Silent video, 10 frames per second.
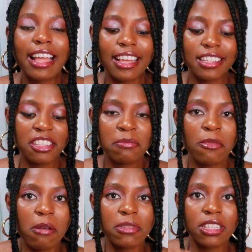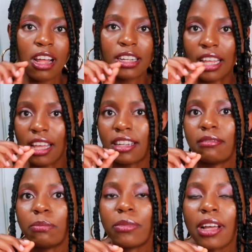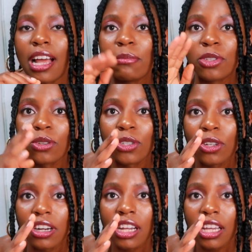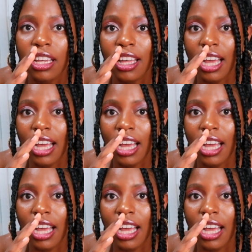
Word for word: guess the mom is not dead. I'm so sorry.